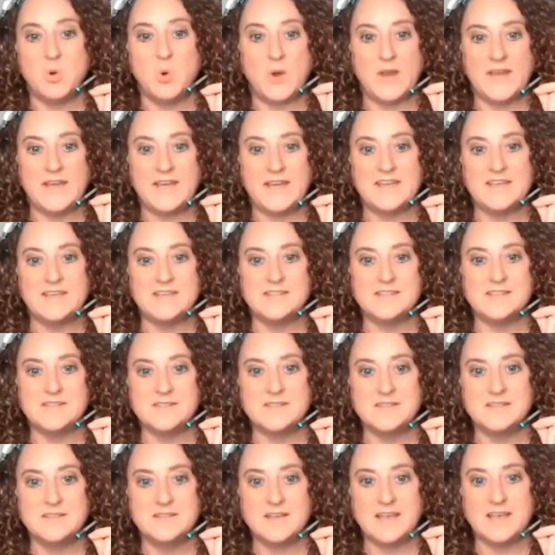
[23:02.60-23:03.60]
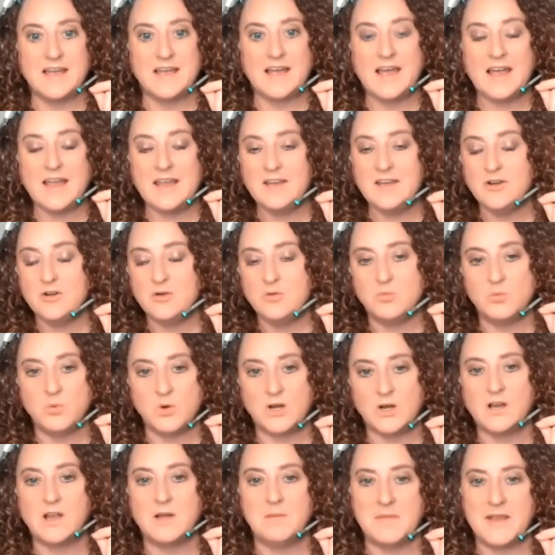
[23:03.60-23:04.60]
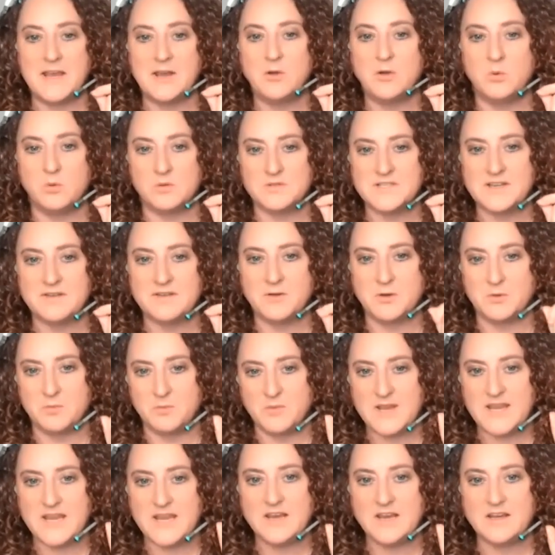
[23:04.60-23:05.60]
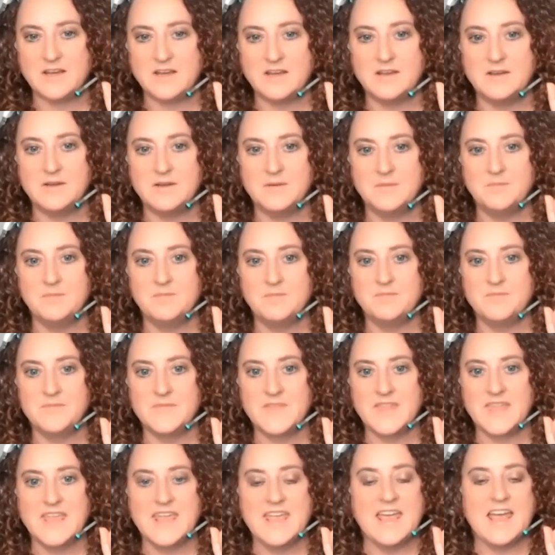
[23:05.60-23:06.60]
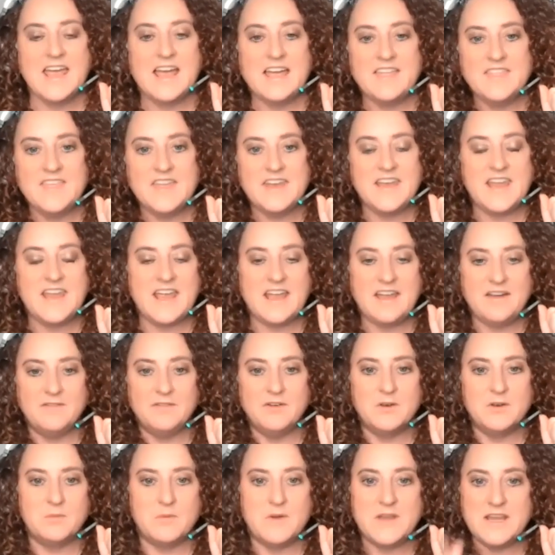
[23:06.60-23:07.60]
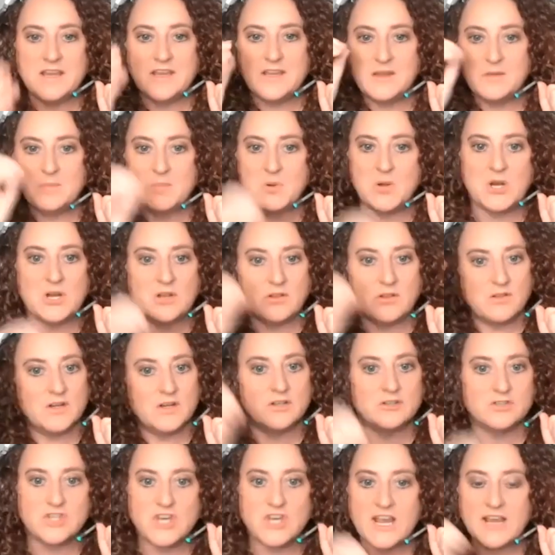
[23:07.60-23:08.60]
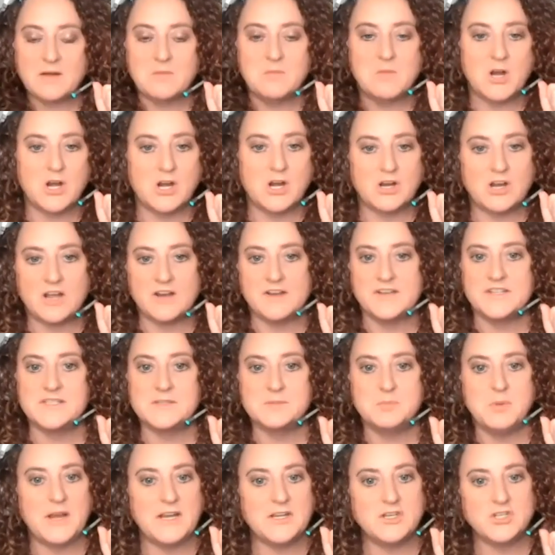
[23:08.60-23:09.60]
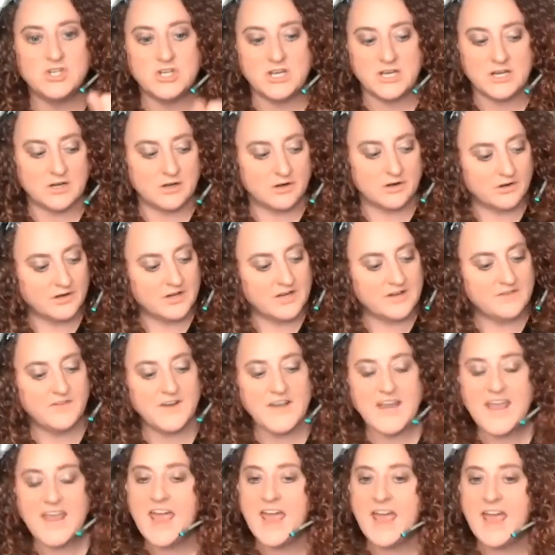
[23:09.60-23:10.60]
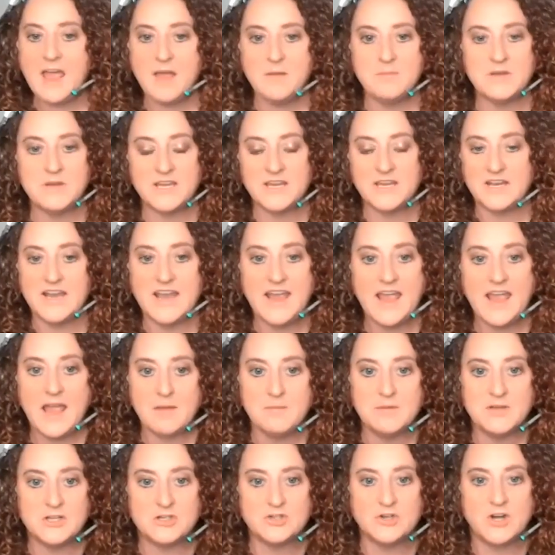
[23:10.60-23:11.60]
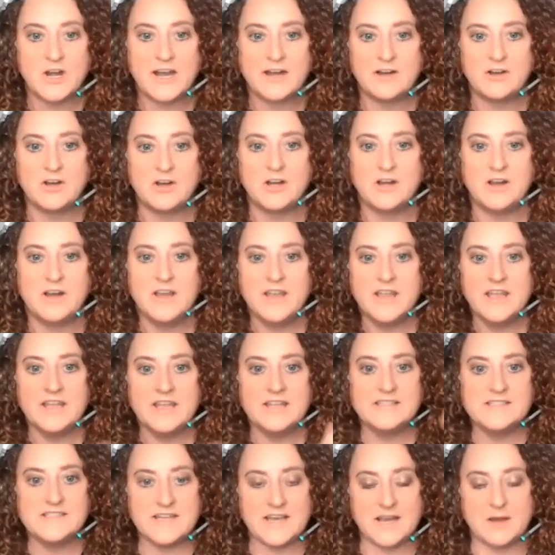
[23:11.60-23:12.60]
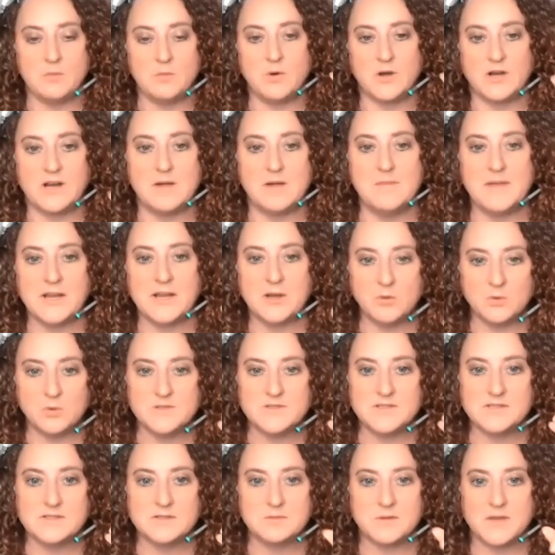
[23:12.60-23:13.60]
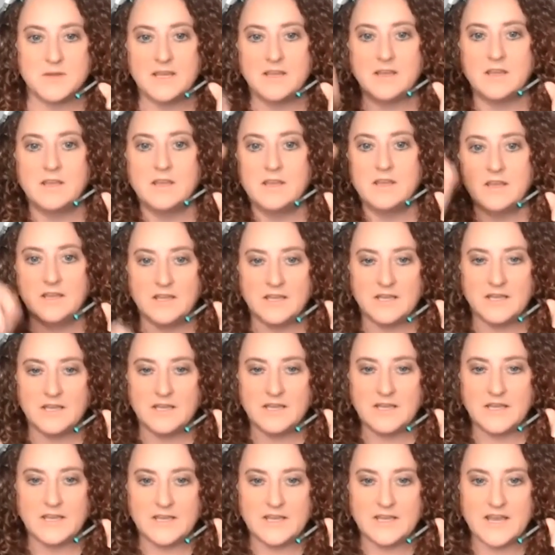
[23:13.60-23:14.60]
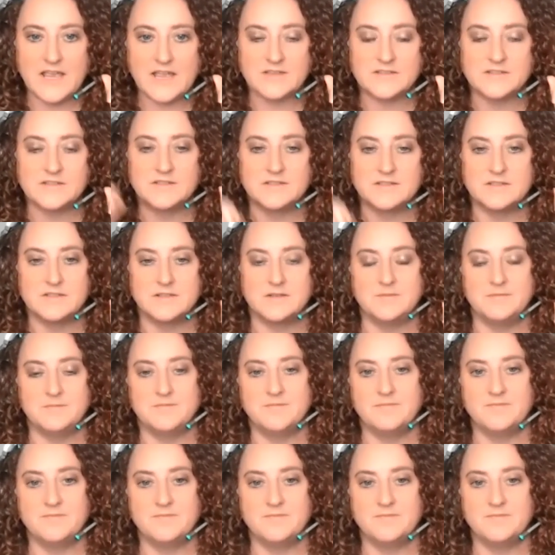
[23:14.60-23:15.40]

point is, I don't work on my goals every week. And then every week you put a little check mark on a spreadsheet or even get a habit tracker. Did I work on my goals this week? Yes.